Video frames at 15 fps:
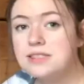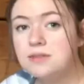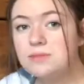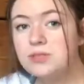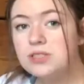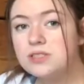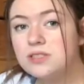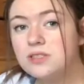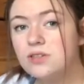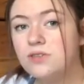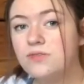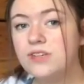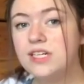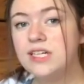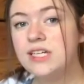of books
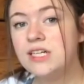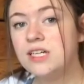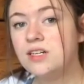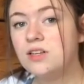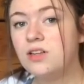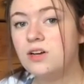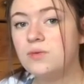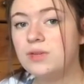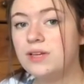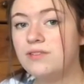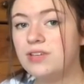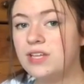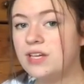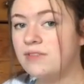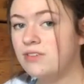over here, along with
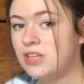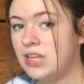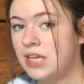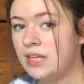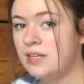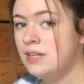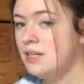Everything Everything.